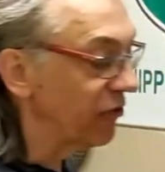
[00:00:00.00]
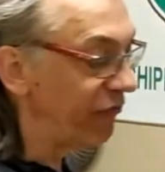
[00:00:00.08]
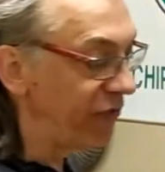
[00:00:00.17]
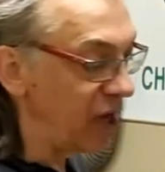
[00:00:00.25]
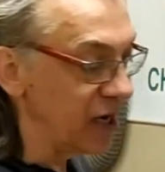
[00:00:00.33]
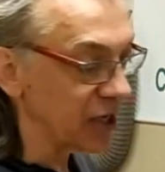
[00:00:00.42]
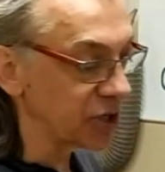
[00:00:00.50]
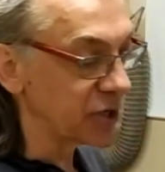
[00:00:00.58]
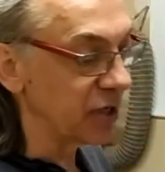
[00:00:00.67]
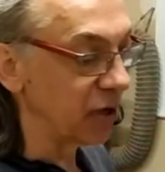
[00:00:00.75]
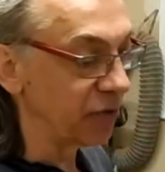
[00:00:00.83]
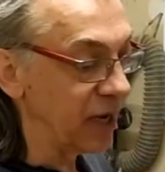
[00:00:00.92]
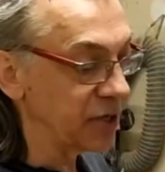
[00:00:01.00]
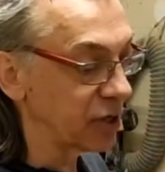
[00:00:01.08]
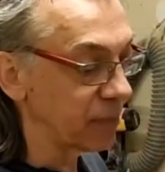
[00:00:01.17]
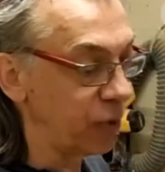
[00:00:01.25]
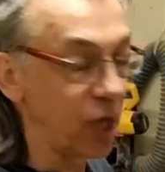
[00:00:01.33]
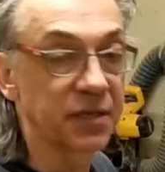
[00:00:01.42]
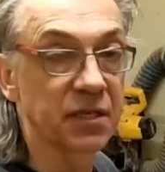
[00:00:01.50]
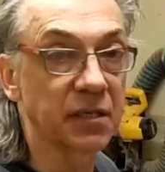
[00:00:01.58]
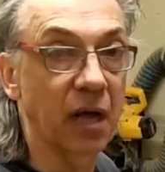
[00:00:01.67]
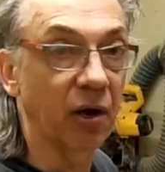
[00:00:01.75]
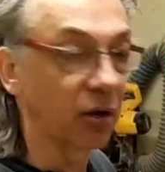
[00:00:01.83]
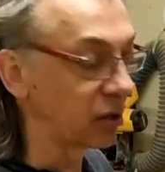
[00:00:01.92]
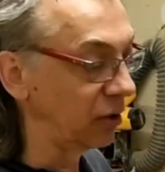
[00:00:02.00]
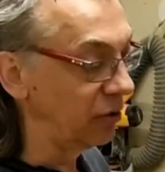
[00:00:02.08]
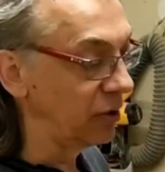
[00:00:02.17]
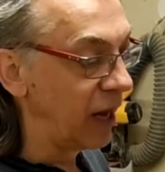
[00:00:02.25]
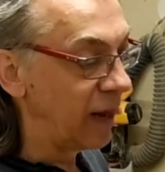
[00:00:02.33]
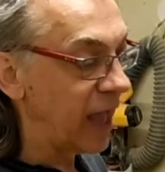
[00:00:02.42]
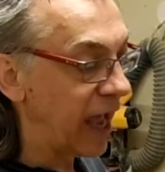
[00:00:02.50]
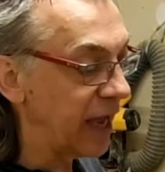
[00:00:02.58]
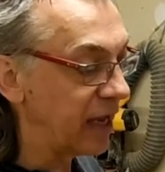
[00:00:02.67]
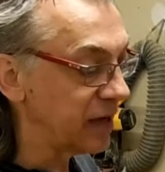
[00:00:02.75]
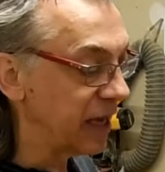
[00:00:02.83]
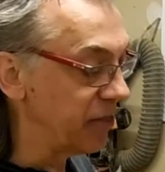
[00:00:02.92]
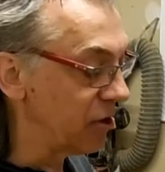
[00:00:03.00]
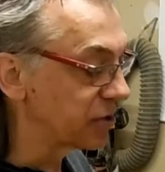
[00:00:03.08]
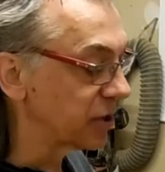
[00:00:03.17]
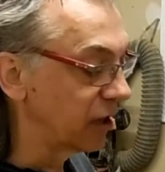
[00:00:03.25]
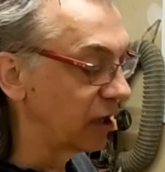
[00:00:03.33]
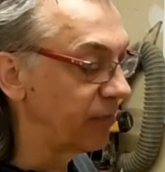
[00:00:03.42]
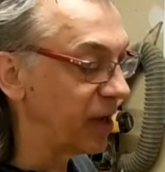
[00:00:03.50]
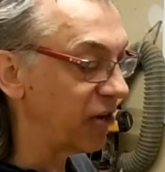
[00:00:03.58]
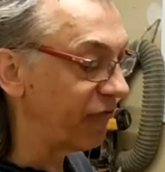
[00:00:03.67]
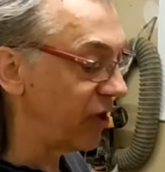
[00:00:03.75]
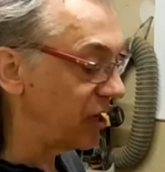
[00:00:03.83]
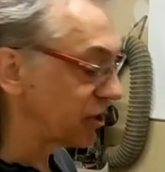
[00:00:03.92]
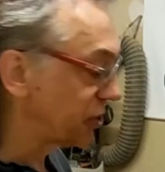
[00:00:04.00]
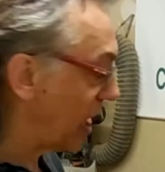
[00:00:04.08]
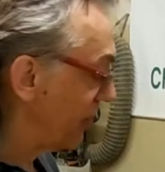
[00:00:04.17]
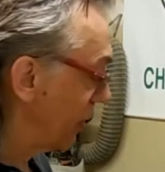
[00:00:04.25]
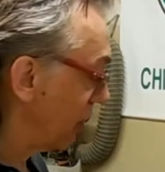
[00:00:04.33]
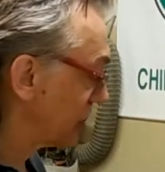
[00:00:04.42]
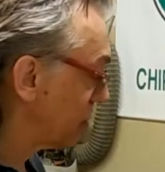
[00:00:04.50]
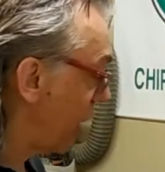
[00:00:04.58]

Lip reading: some finish. You know, these are the places that are glued, and there's a little bit of finish on those.